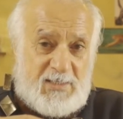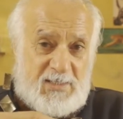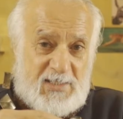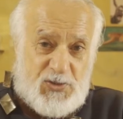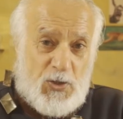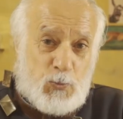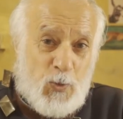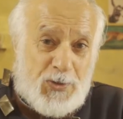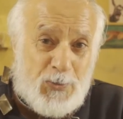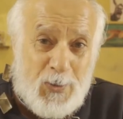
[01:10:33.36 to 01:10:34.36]
started
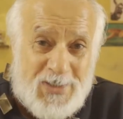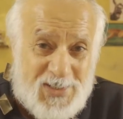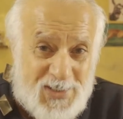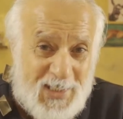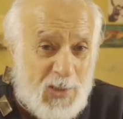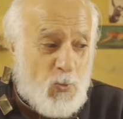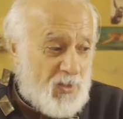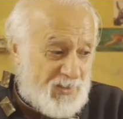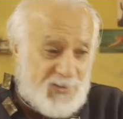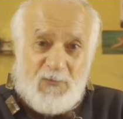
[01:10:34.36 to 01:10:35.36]
working on the second
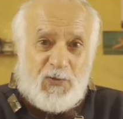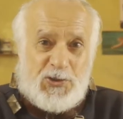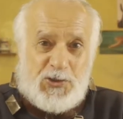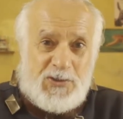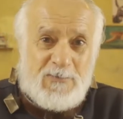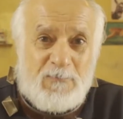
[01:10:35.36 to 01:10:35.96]
one, The Fish.